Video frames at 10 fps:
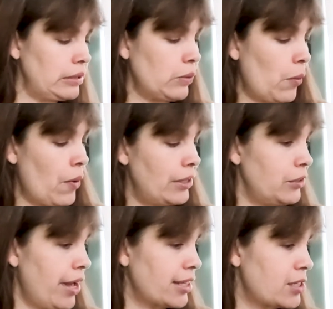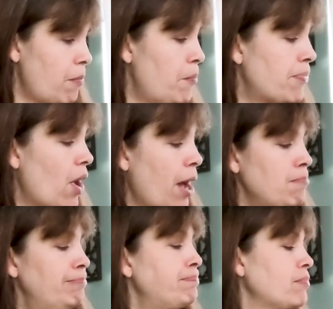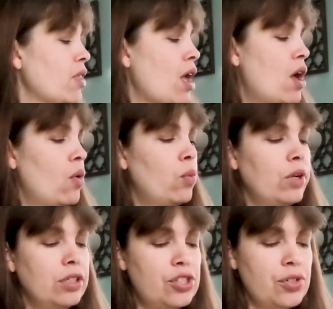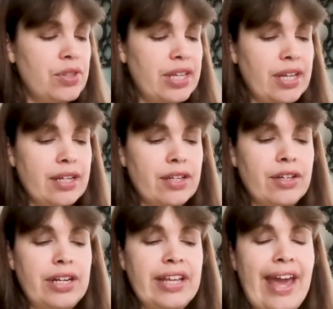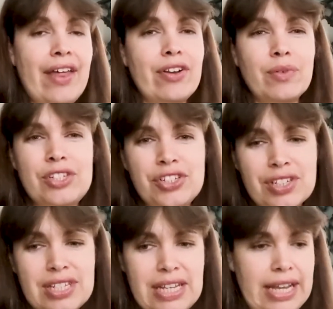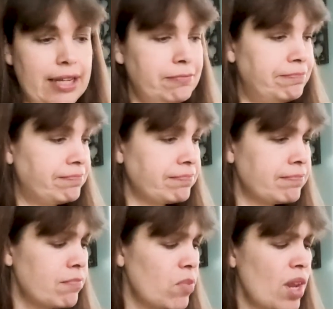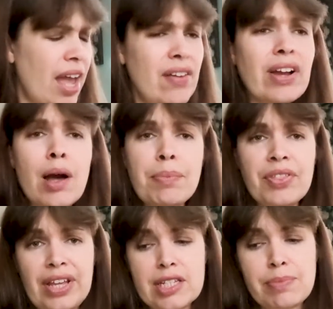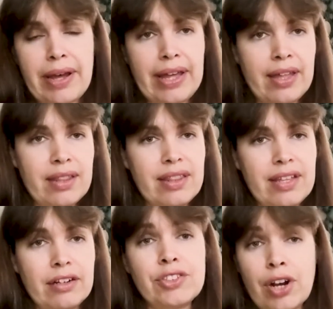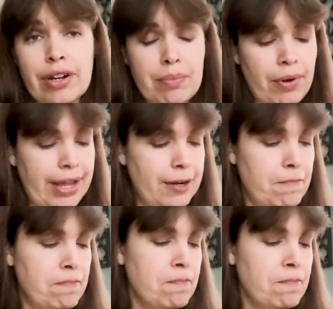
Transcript: What do we want to do next? Okay, we'll do the Good and Gather, which you'll see. I have a couple things by their Target brand.